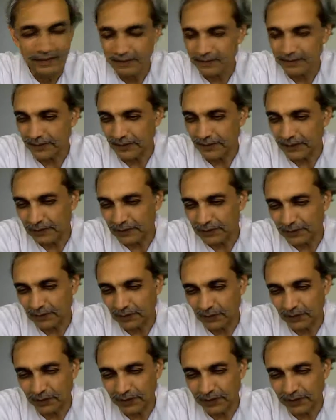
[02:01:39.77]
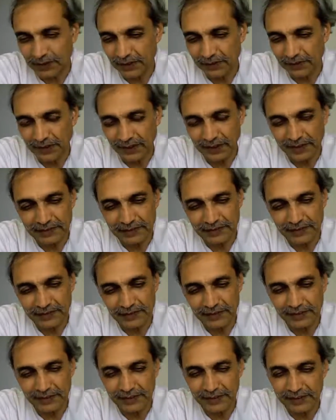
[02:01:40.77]
time is flowing away like
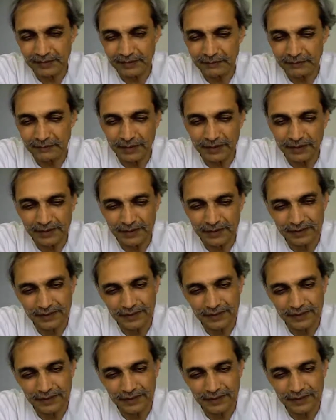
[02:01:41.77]
the river, but